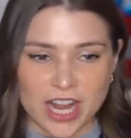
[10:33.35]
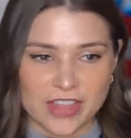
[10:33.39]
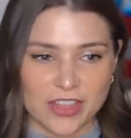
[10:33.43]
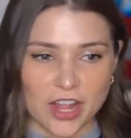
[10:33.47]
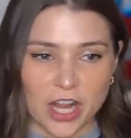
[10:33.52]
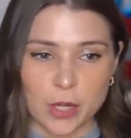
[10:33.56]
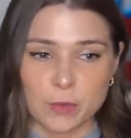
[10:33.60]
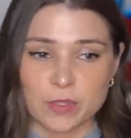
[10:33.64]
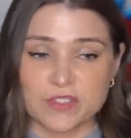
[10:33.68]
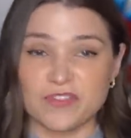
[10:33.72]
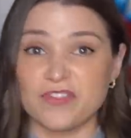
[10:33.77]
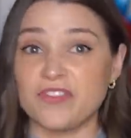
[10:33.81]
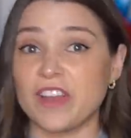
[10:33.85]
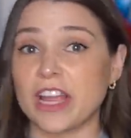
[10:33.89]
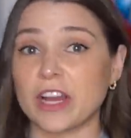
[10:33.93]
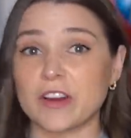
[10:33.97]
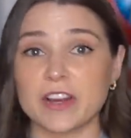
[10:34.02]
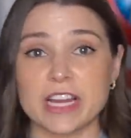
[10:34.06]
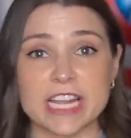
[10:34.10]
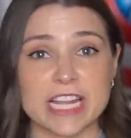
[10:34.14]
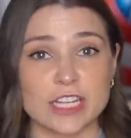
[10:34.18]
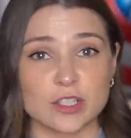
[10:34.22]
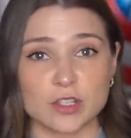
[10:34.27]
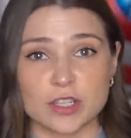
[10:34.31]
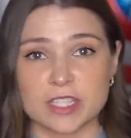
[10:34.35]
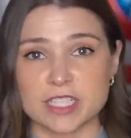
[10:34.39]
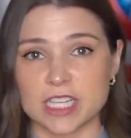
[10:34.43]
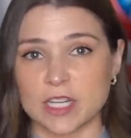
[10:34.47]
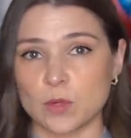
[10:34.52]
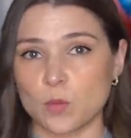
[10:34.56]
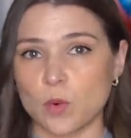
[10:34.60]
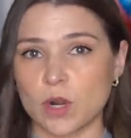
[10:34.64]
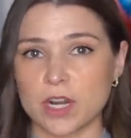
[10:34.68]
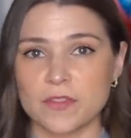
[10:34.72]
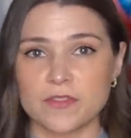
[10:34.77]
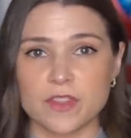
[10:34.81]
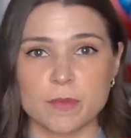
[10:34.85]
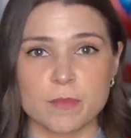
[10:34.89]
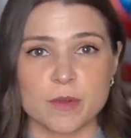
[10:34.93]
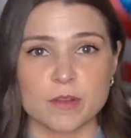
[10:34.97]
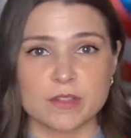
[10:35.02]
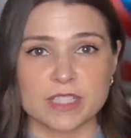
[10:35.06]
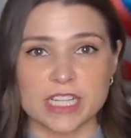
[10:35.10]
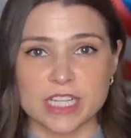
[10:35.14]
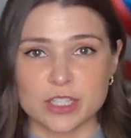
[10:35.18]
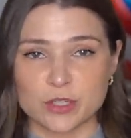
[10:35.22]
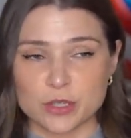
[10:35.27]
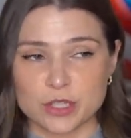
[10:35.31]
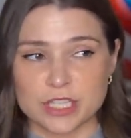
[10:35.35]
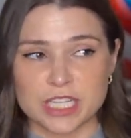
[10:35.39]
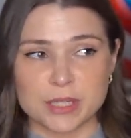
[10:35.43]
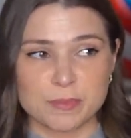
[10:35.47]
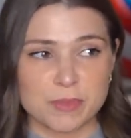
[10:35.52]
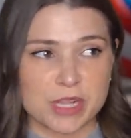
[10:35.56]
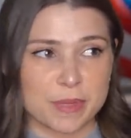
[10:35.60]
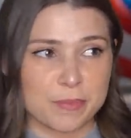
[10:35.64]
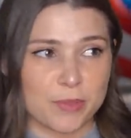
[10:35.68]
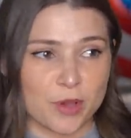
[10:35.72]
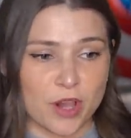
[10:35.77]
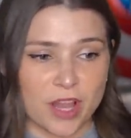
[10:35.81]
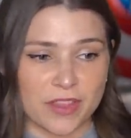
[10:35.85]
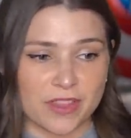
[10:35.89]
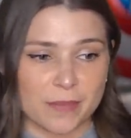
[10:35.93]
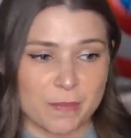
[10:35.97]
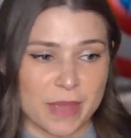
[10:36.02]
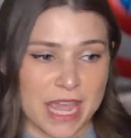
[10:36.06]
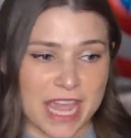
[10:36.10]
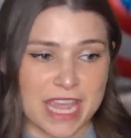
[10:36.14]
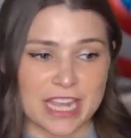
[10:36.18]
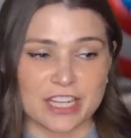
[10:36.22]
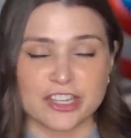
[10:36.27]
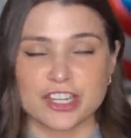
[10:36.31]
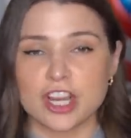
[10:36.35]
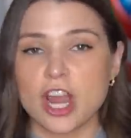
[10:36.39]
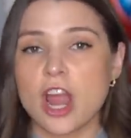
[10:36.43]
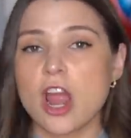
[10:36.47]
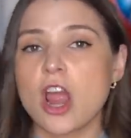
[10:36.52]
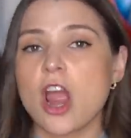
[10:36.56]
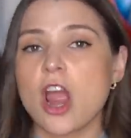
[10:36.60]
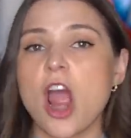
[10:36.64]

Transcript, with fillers: I thought he was very interesting. One of the most interesting people on the page.